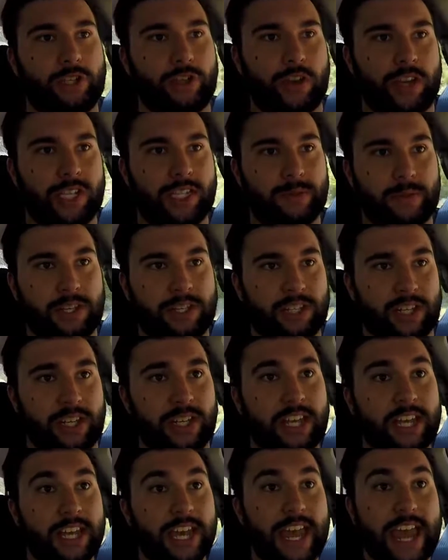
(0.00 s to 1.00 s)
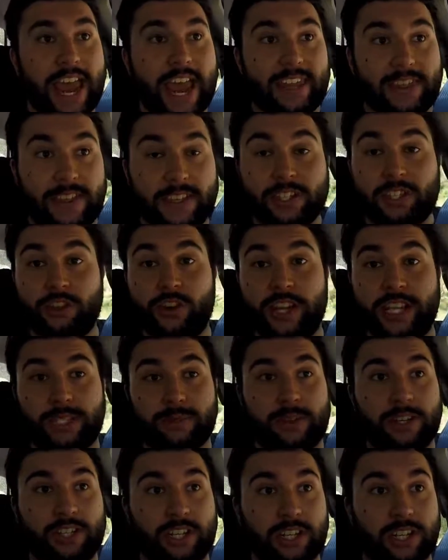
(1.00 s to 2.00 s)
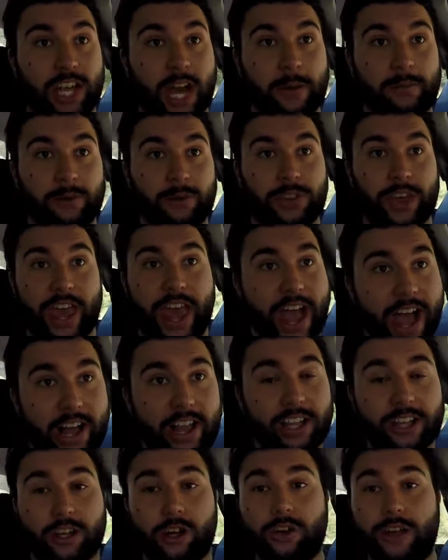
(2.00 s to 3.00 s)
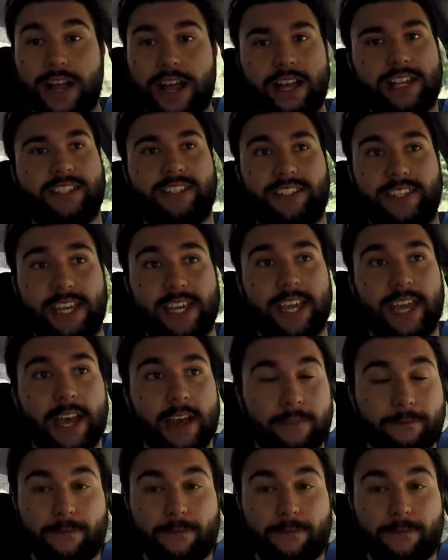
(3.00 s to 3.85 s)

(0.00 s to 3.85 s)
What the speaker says: transmission, and this transmission comes with a helical LSD